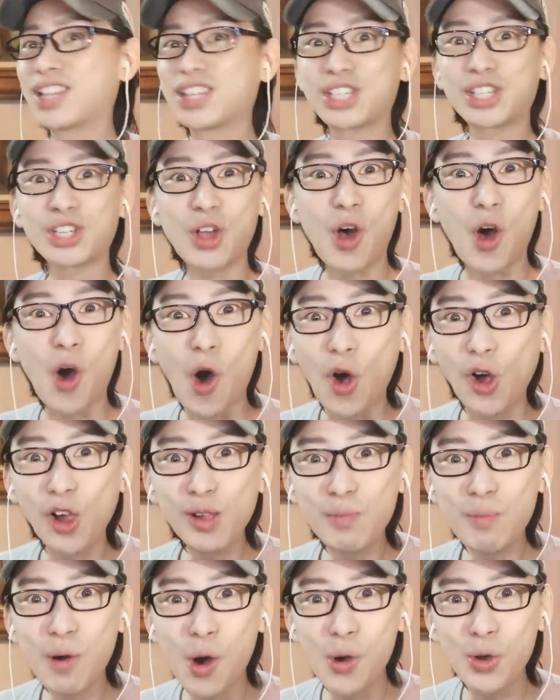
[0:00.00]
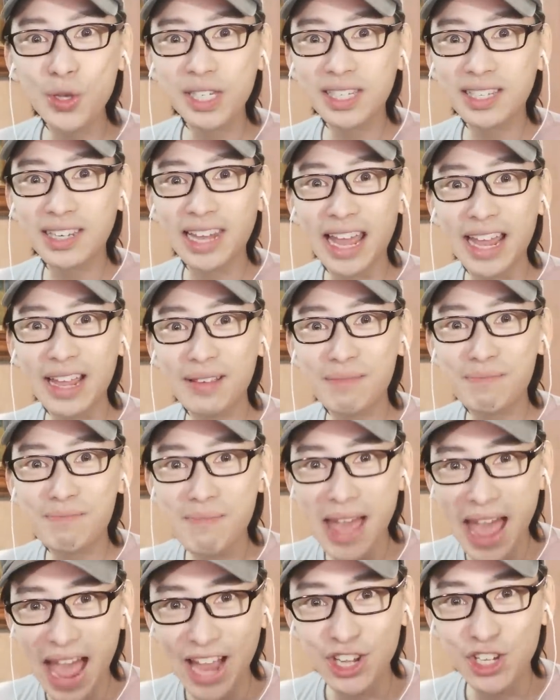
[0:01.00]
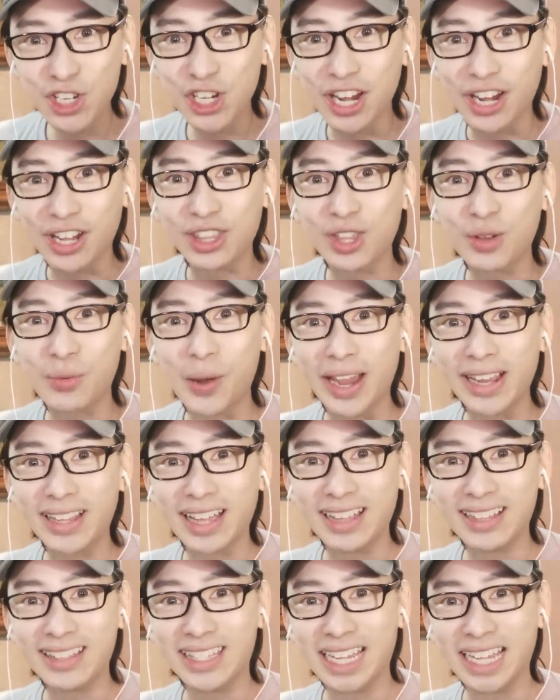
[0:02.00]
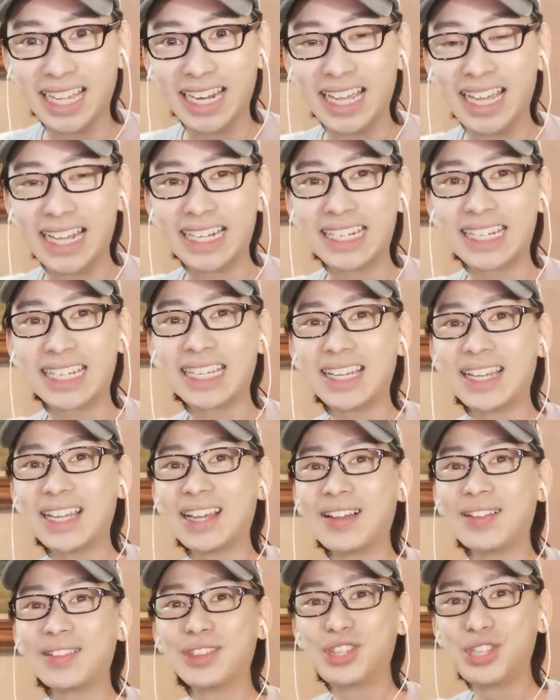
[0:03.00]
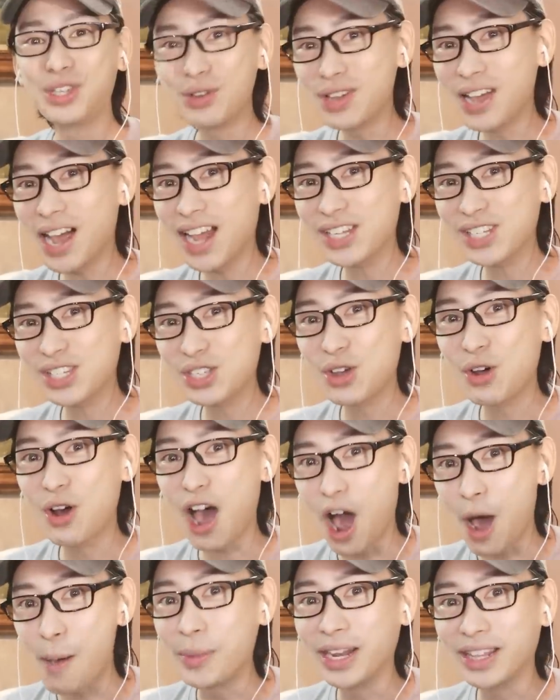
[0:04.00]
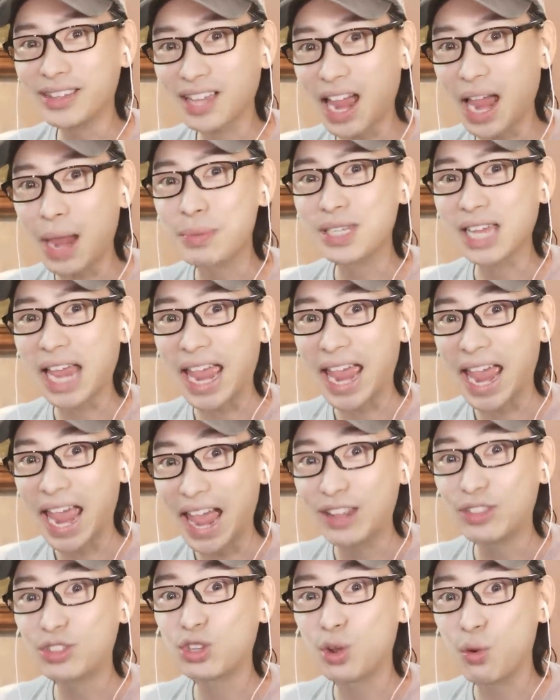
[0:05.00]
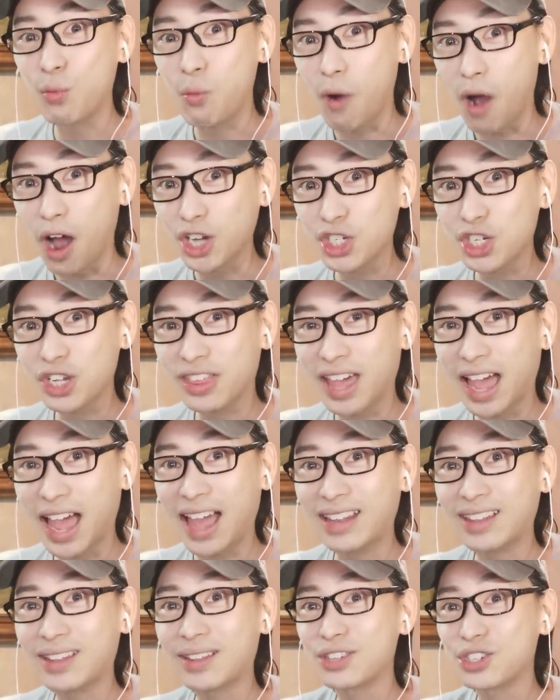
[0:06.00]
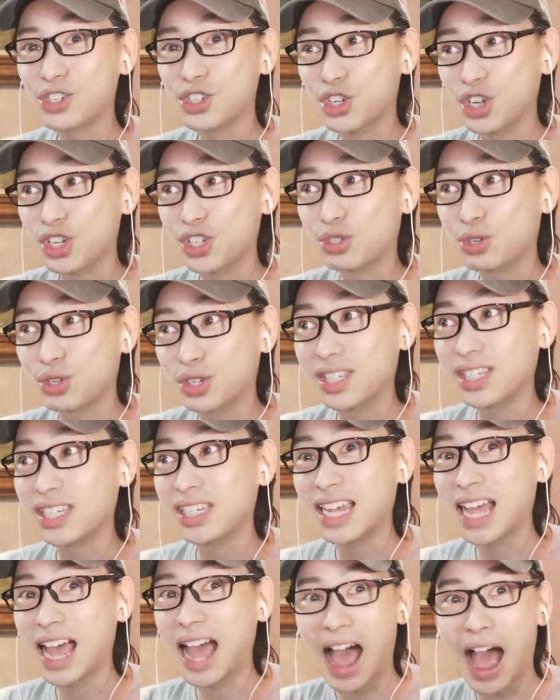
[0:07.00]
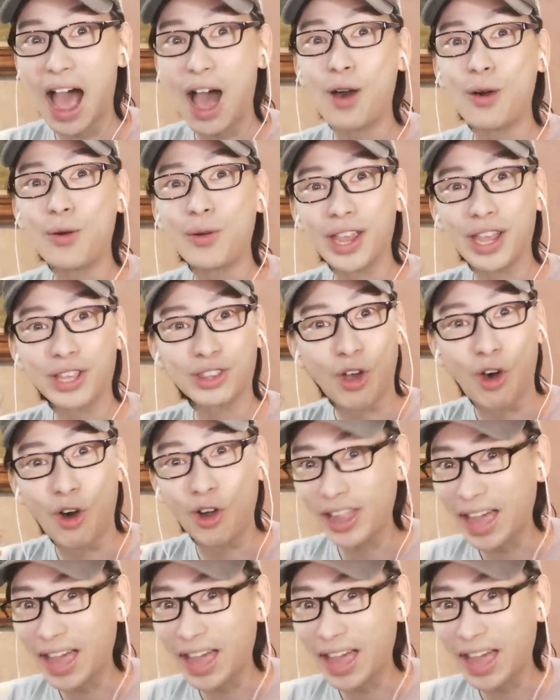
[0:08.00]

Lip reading: It's almost like magic the way they did it. Do you guys know how many times I had to watch that just to see how it